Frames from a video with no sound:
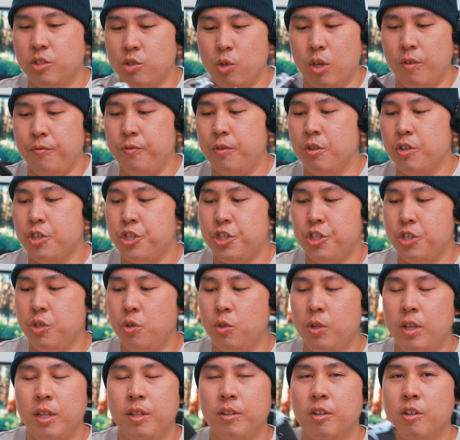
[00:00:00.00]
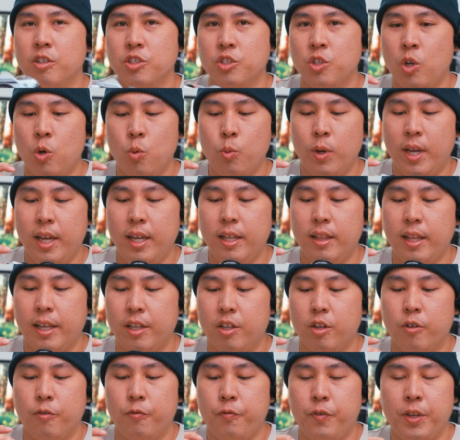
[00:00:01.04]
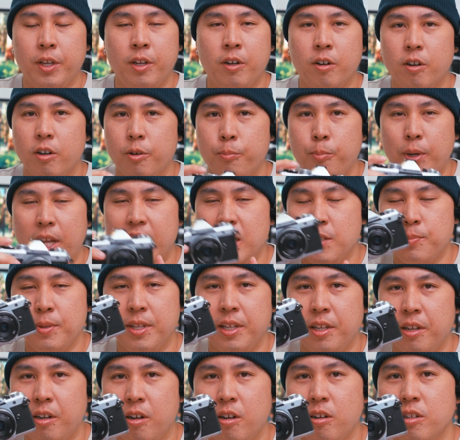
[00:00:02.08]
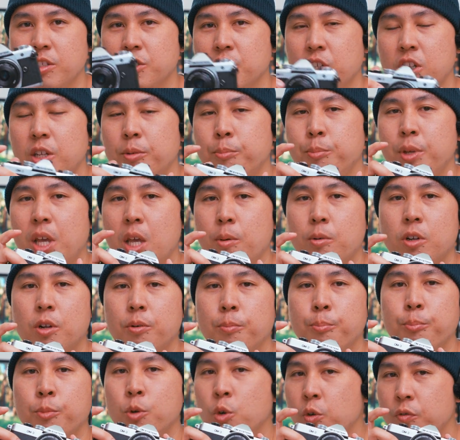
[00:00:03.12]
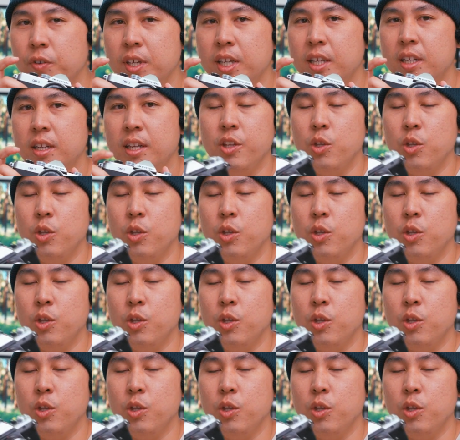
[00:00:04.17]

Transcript: So if you're shooting, there's no way like your finger placement here is going to be able to move it.